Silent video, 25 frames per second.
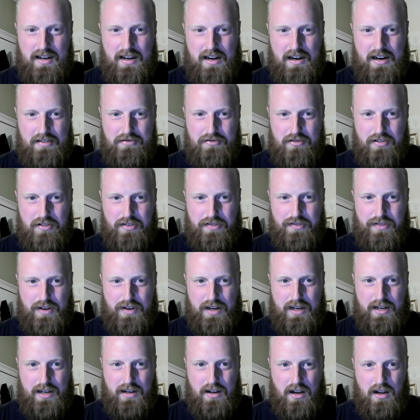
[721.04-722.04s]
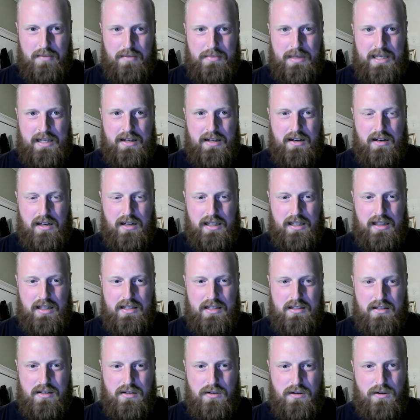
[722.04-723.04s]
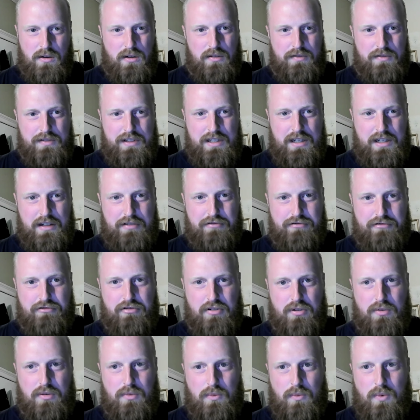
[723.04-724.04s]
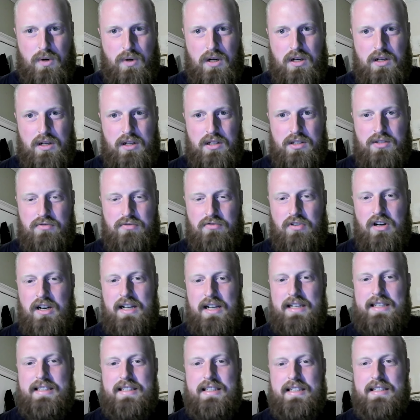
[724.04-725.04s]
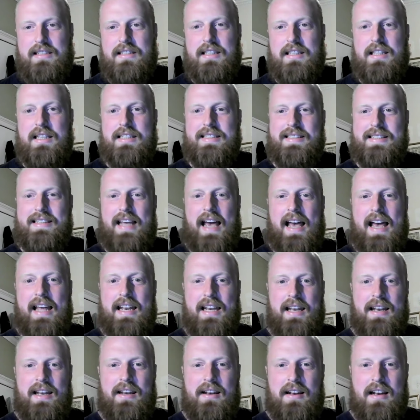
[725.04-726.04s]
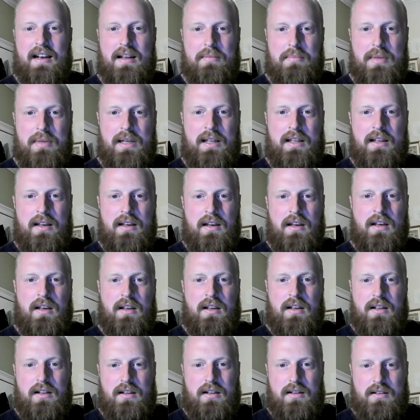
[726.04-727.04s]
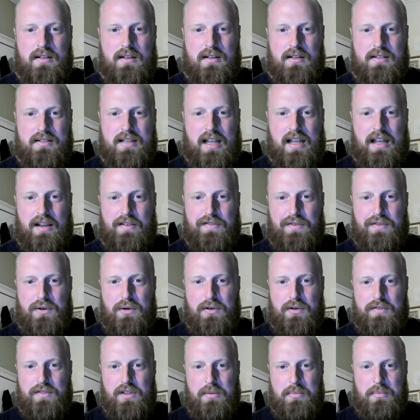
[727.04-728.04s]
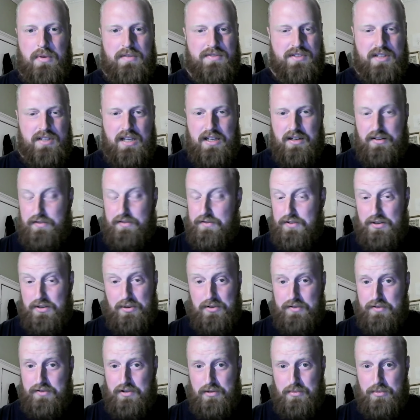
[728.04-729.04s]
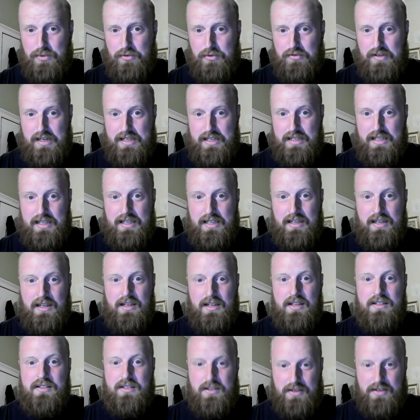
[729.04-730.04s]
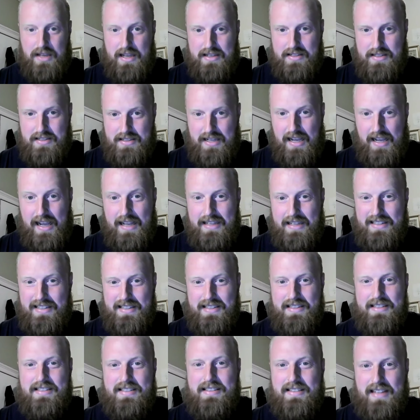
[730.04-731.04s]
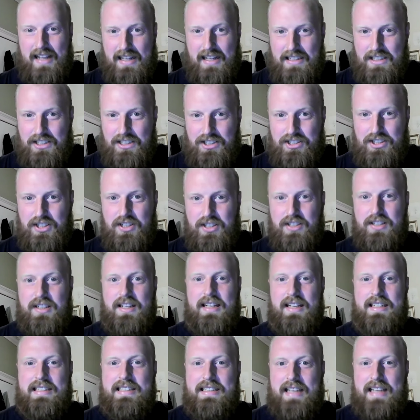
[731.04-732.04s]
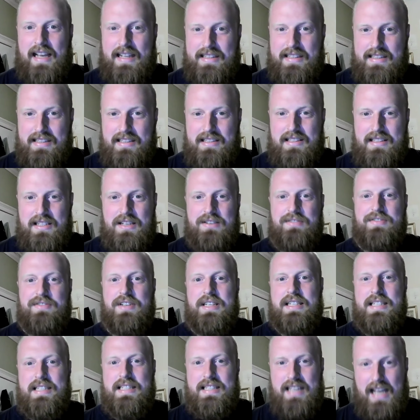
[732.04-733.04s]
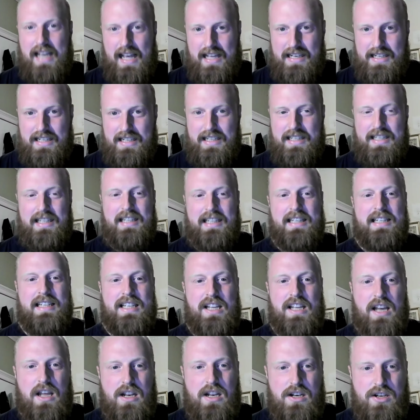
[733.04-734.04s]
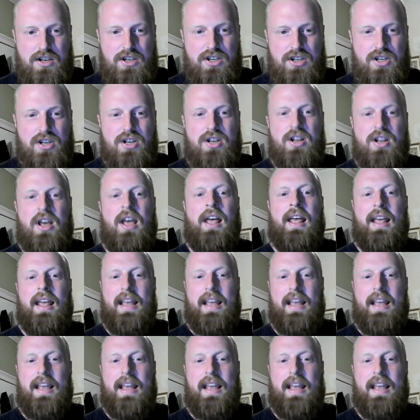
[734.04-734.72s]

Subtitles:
everything. I mean, like there's a lot of different words related to this tend. Let me say a few of them. I've said a few of them already. So yes, tense, tension, intensive, intent, intention,